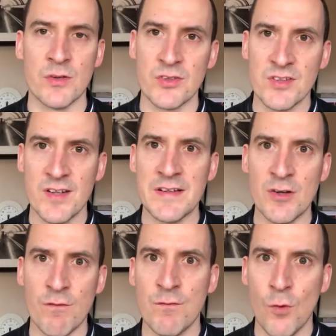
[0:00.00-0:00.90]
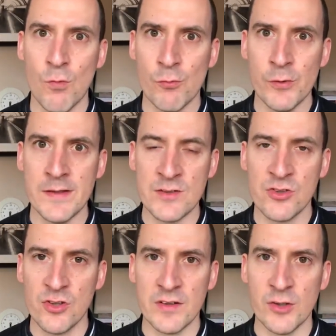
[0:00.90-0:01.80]
So suddenly you've got four really
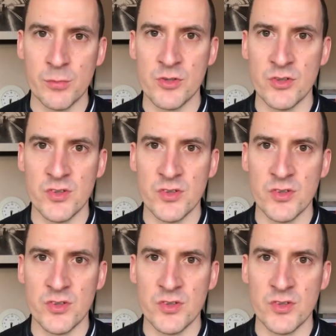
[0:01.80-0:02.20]
solid options